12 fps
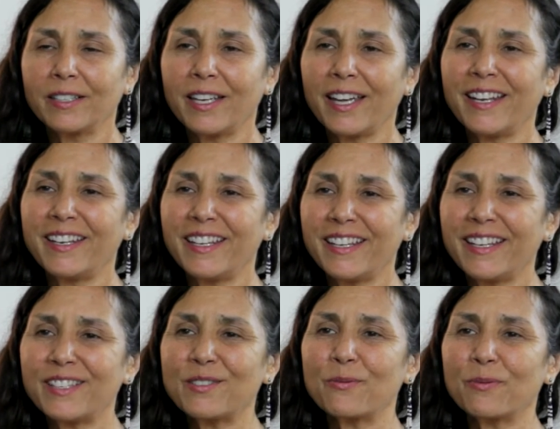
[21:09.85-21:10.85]
And
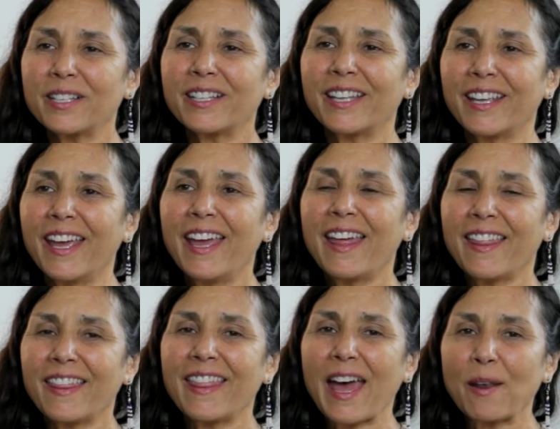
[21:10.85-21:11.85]
it's really
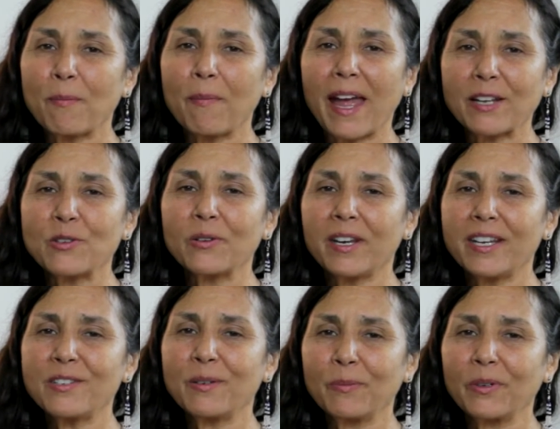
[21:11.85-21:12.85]
that
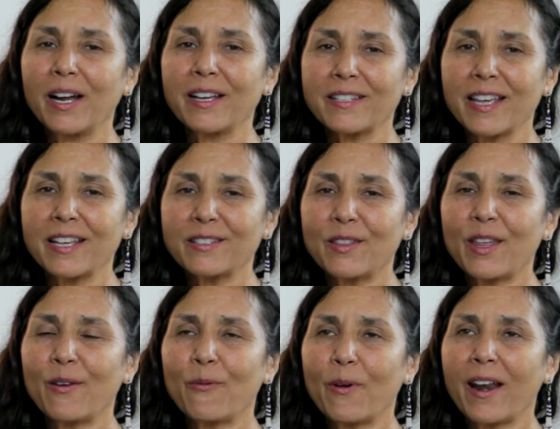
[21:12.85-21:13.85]
maturation process
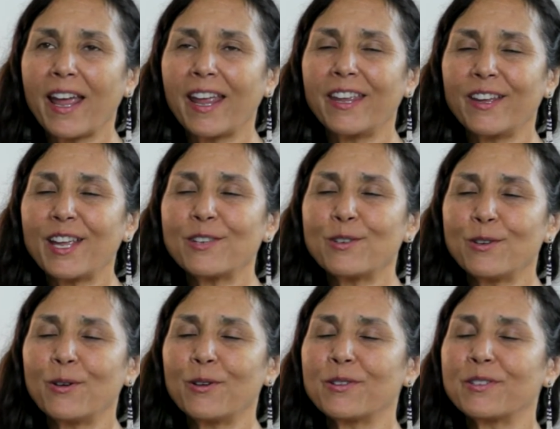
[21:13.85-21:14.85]
that when you get to
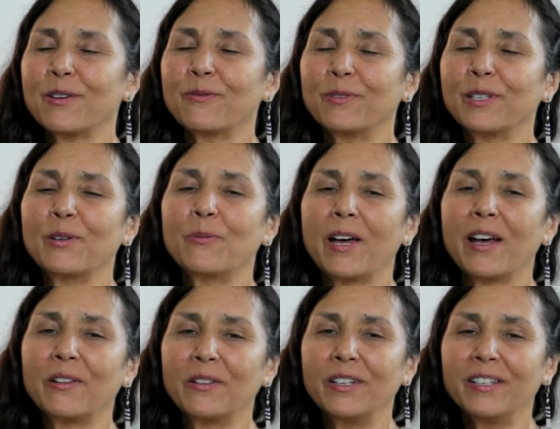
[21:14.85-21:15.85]
know yourself really
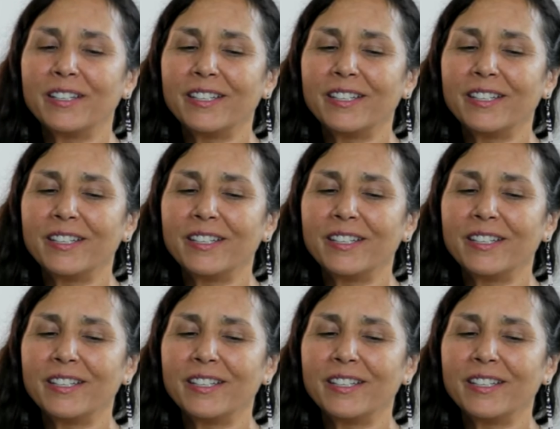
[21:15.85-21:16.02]
well,